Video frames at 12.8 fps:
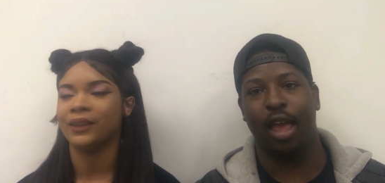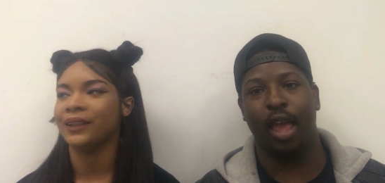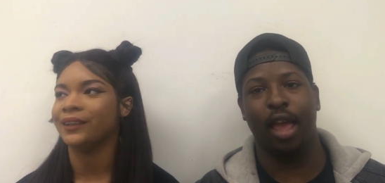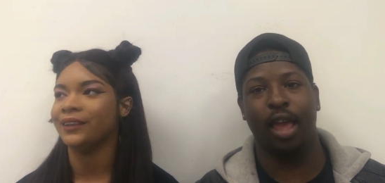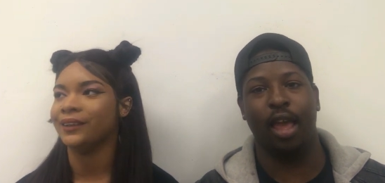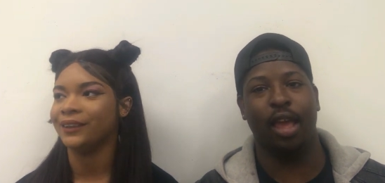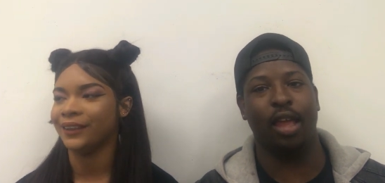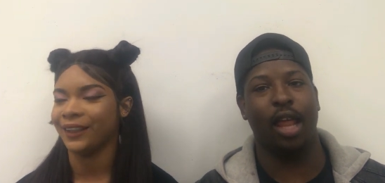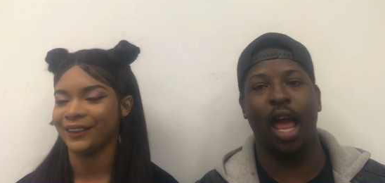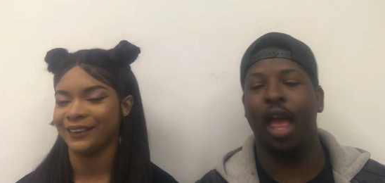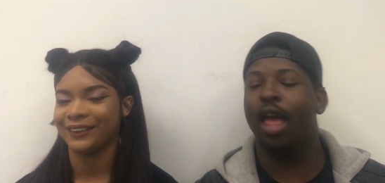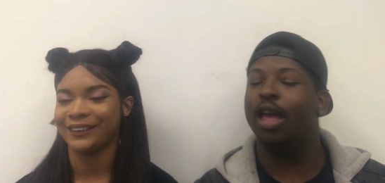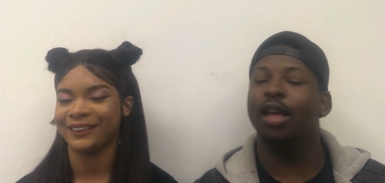Speaker 1: and
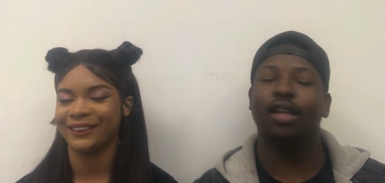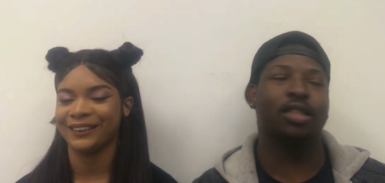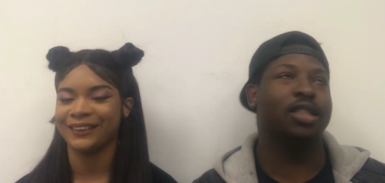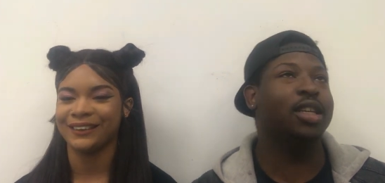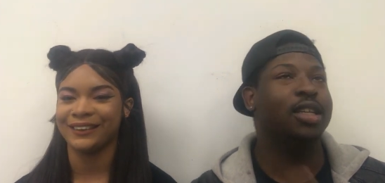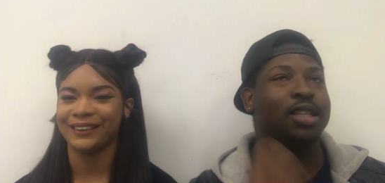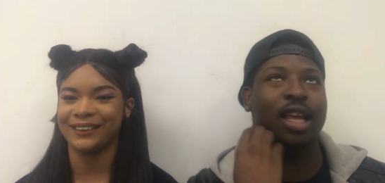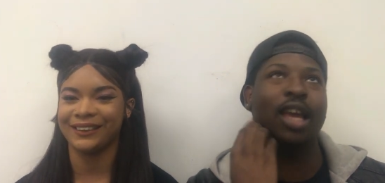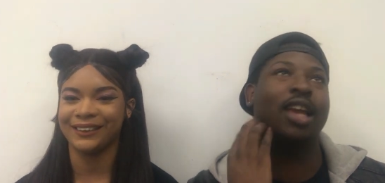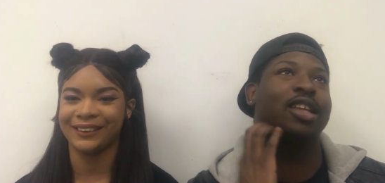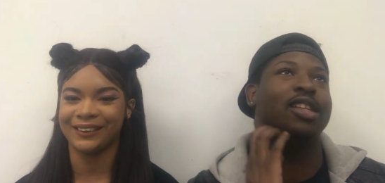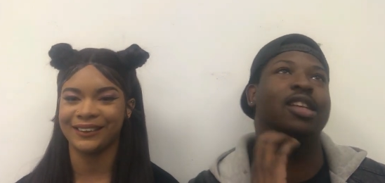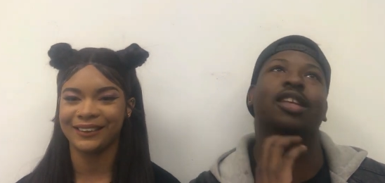cheesecake
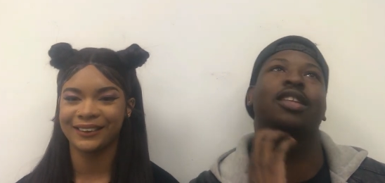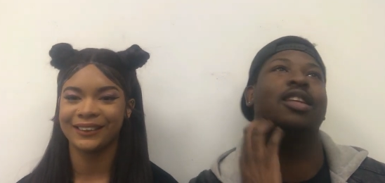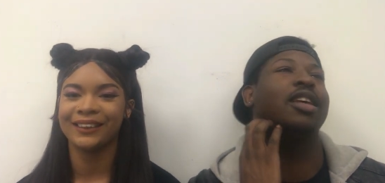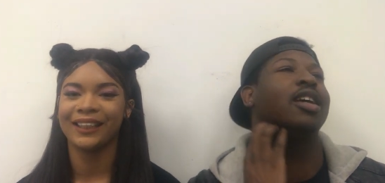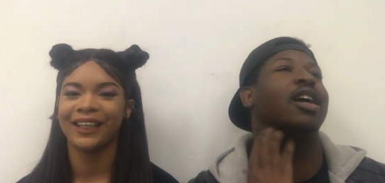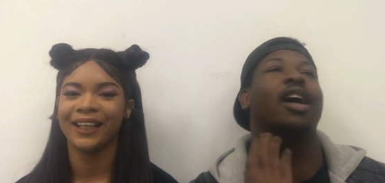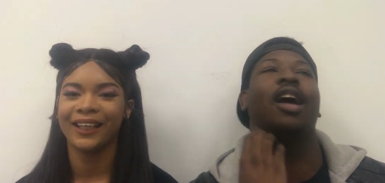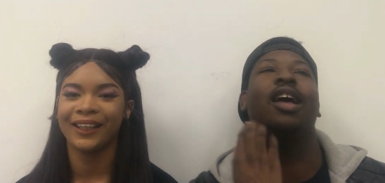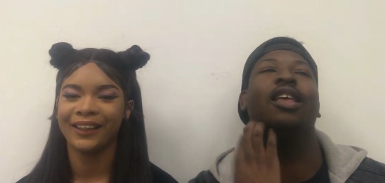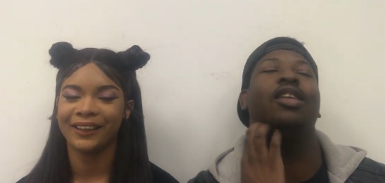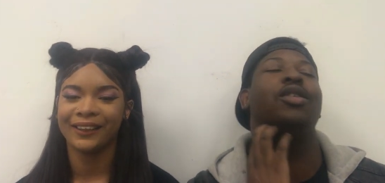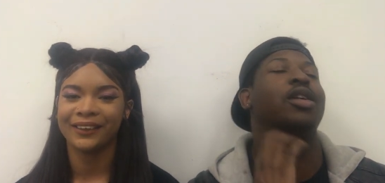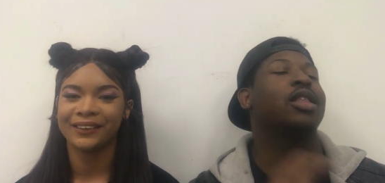is just
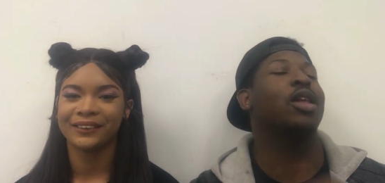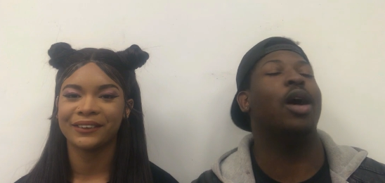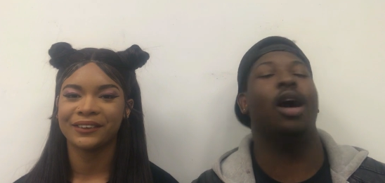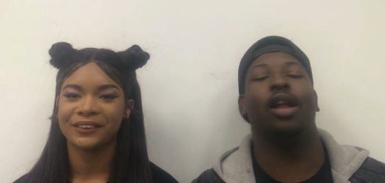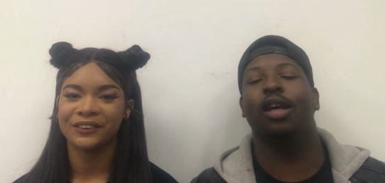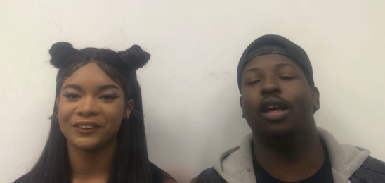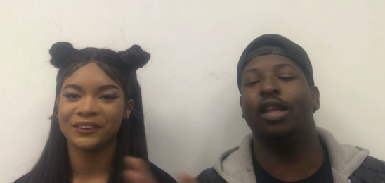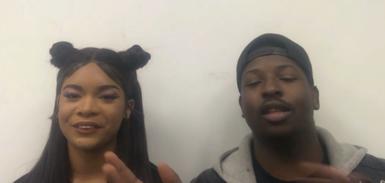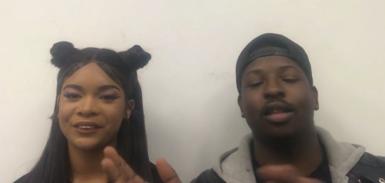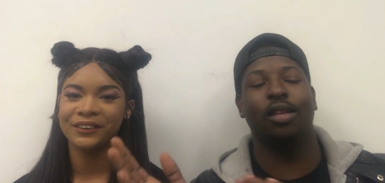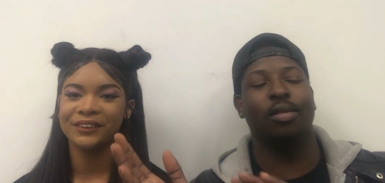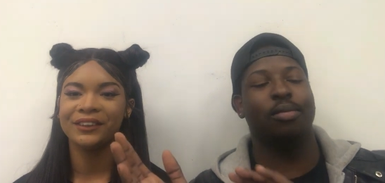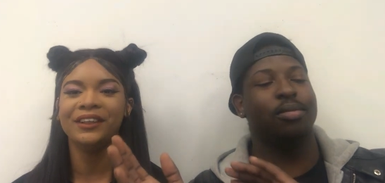you can throw all the
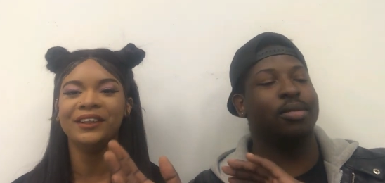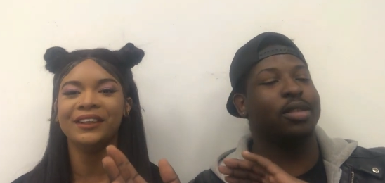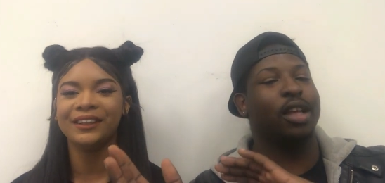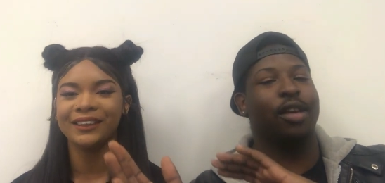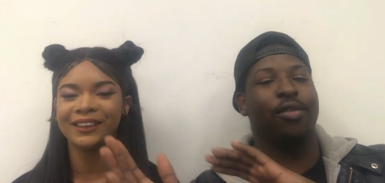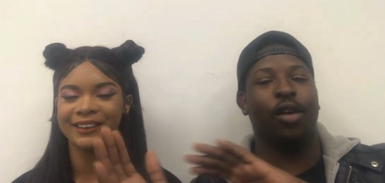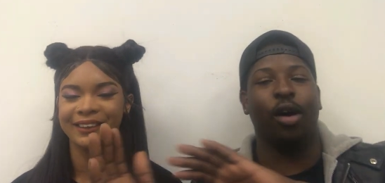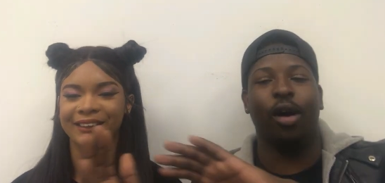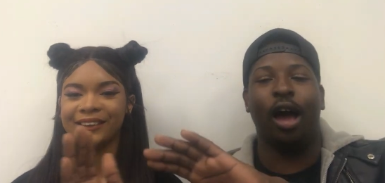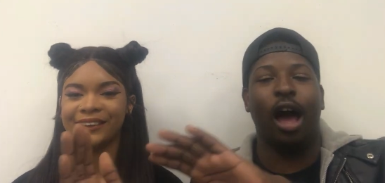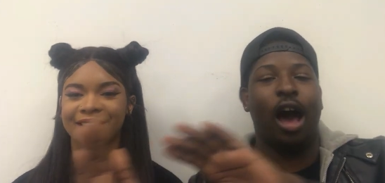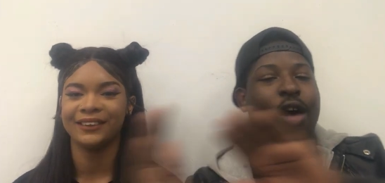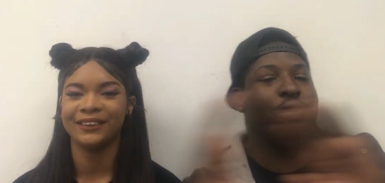other stuff
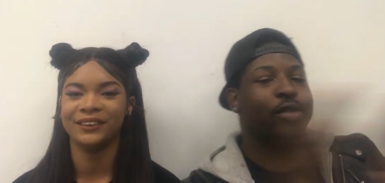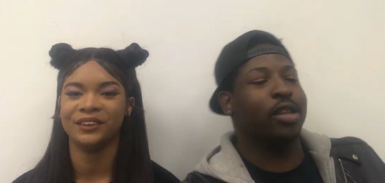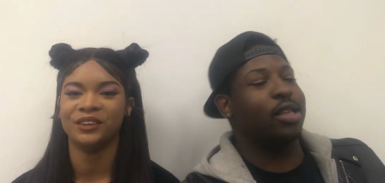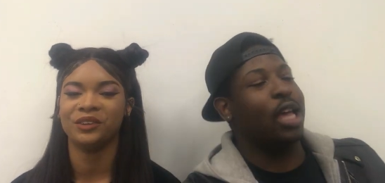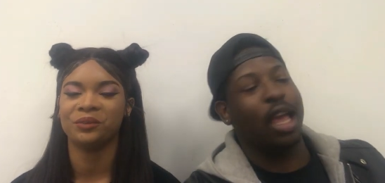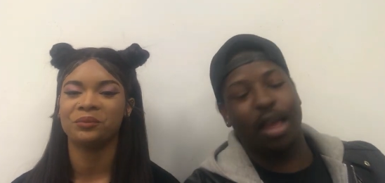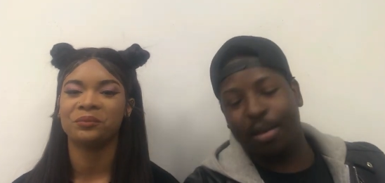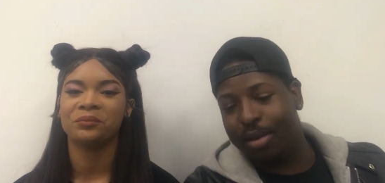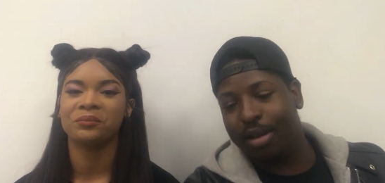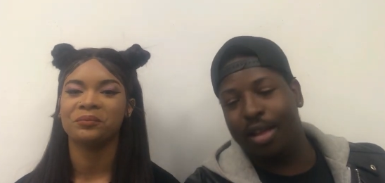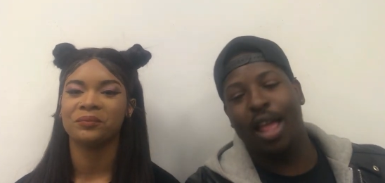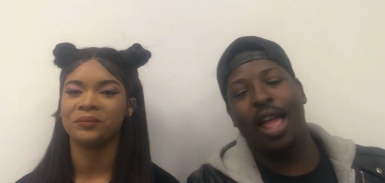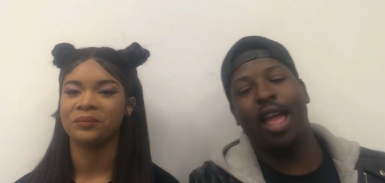off the
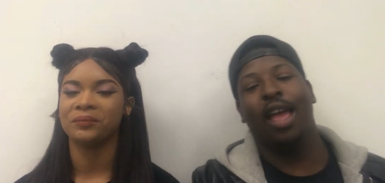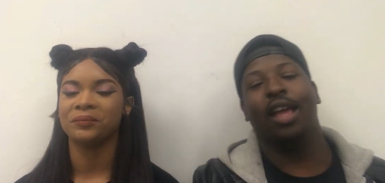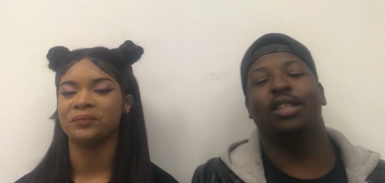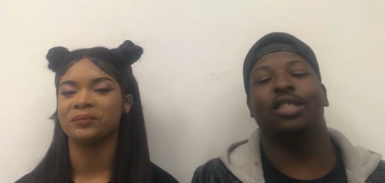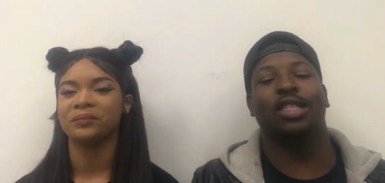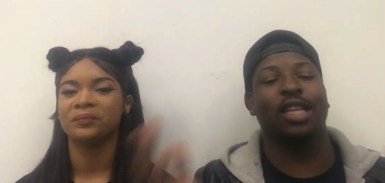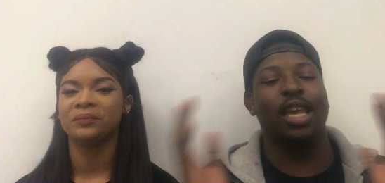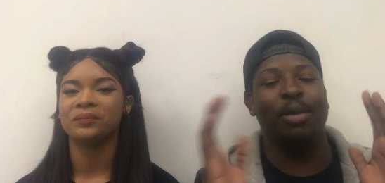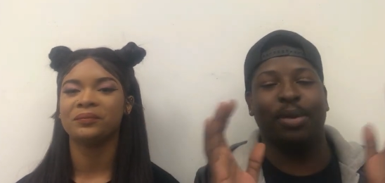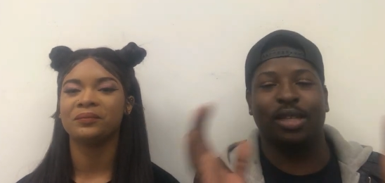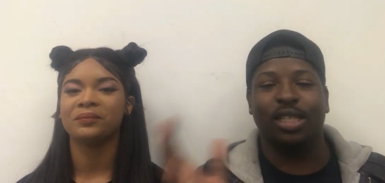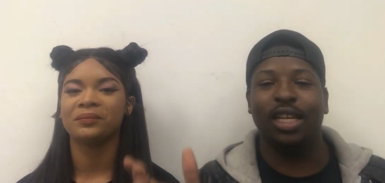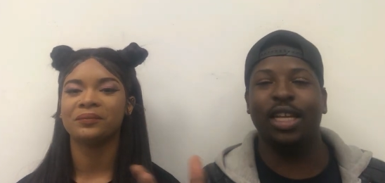table. Just keep
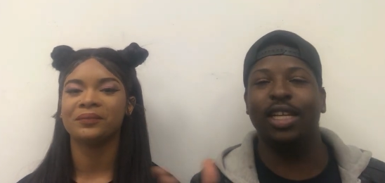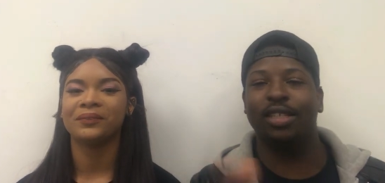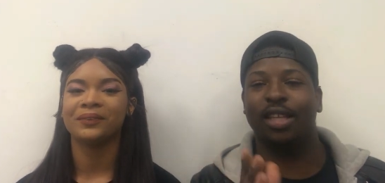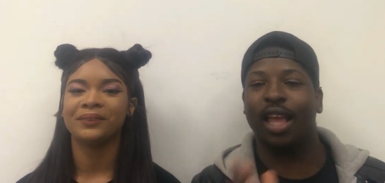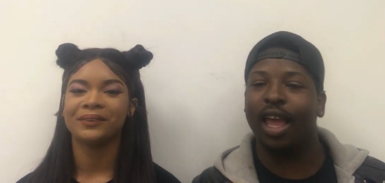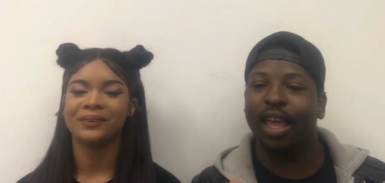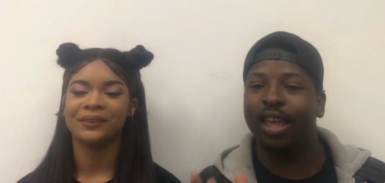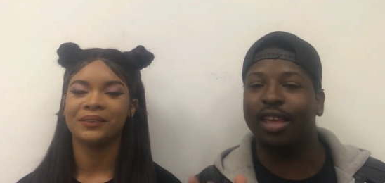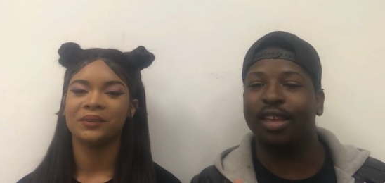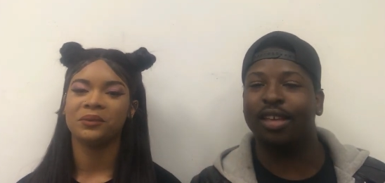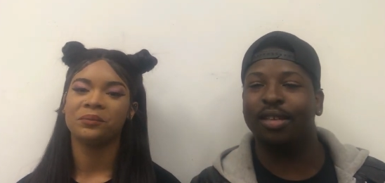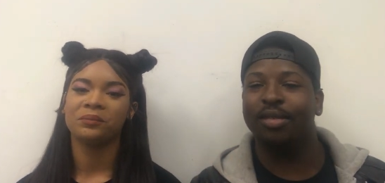a cheesecake